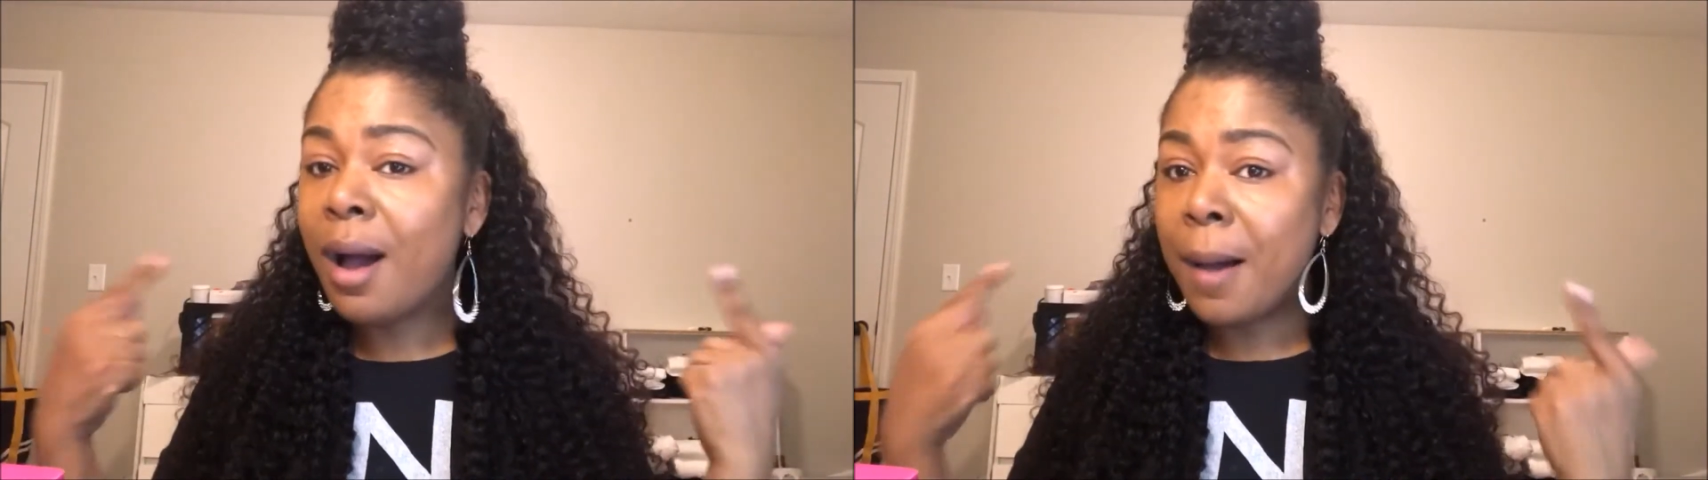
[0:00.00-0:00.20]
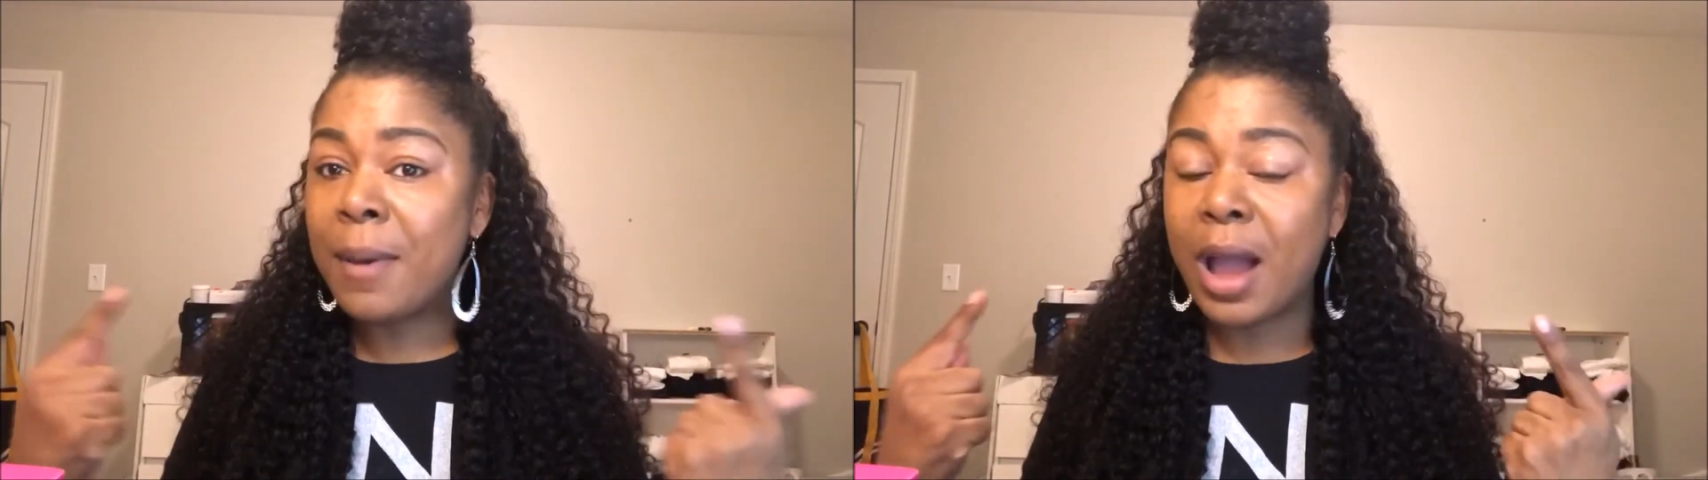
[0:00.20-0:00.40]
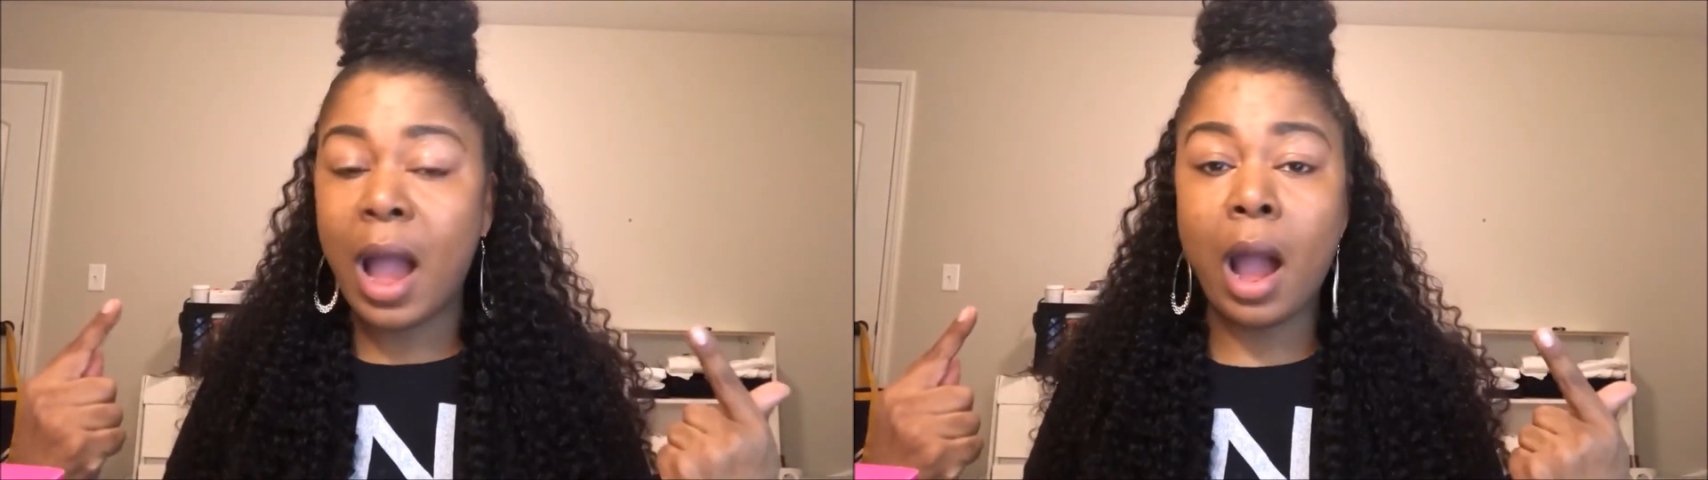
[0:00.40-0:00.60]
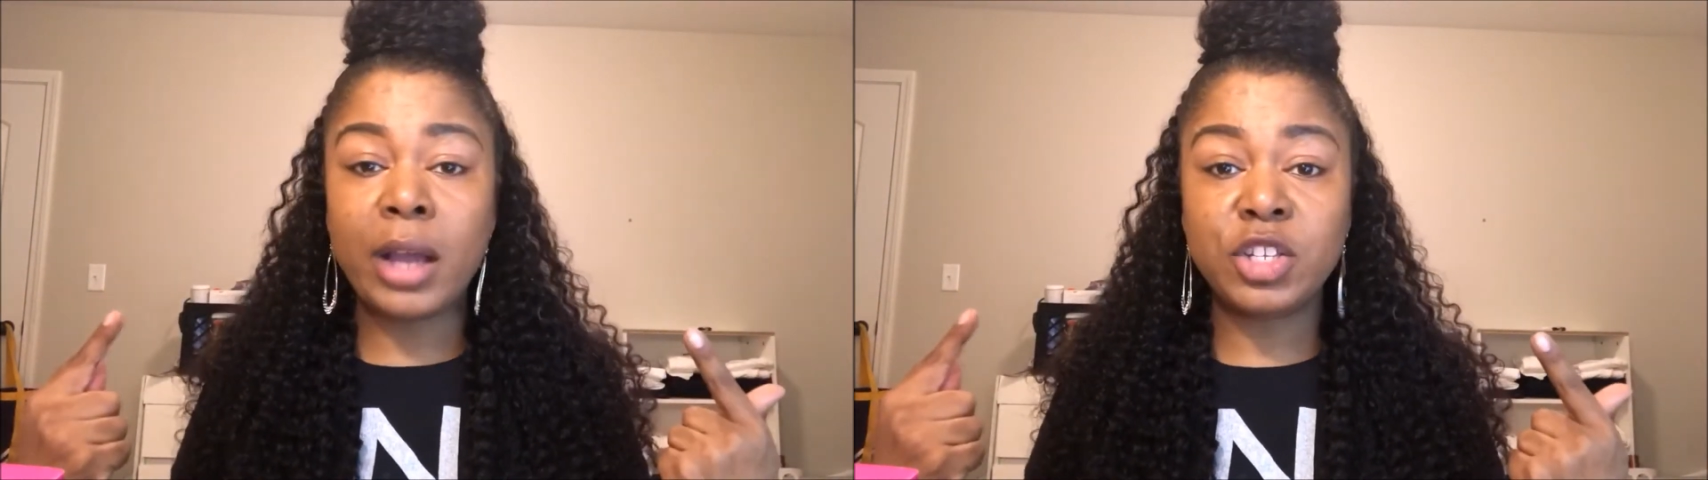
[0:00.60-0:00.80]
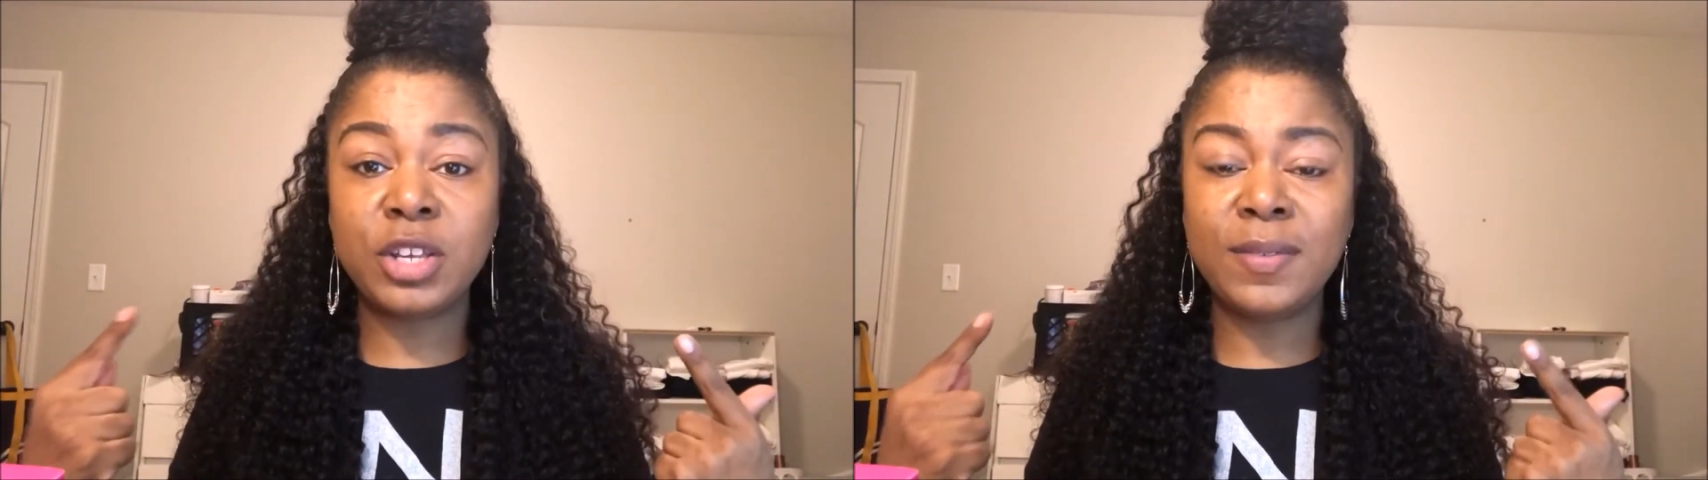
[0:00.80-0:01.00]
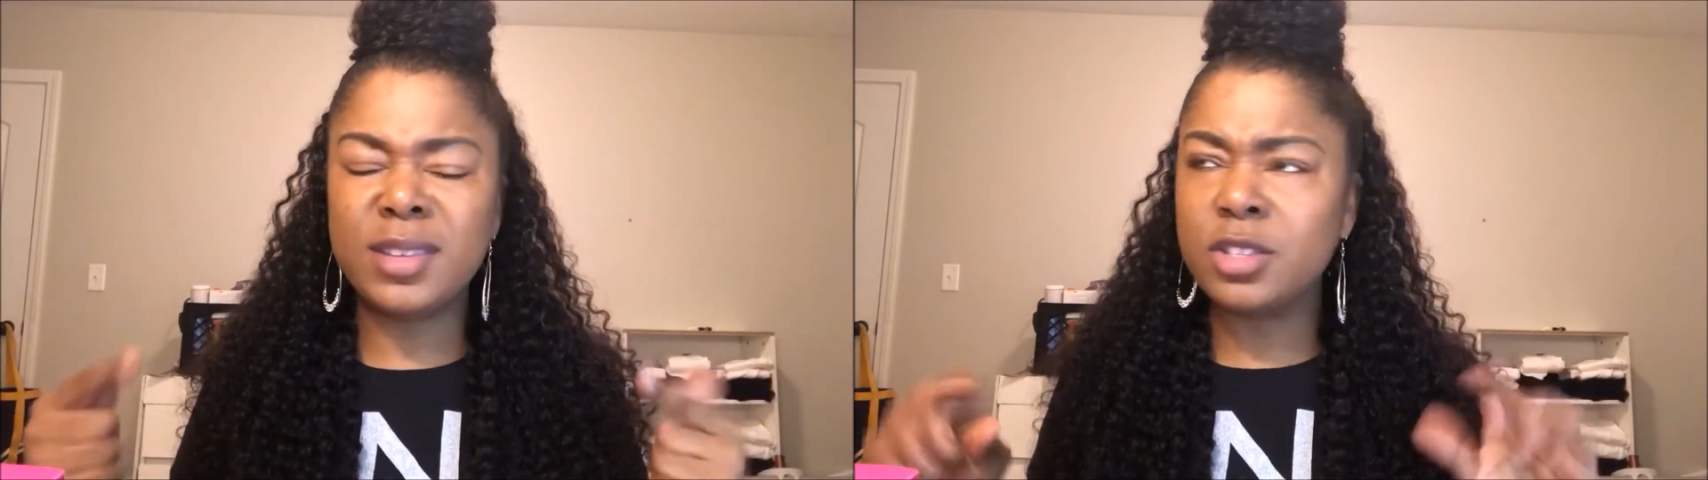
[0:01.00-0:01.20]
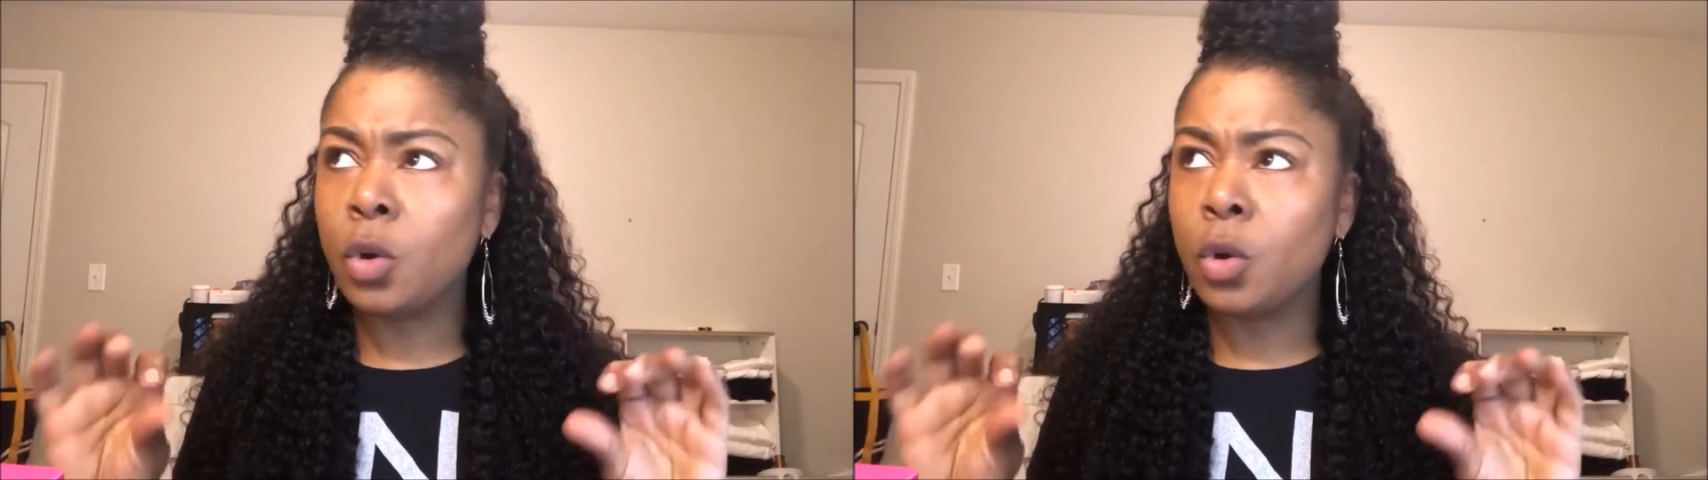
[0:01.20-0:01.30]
about how I achieve this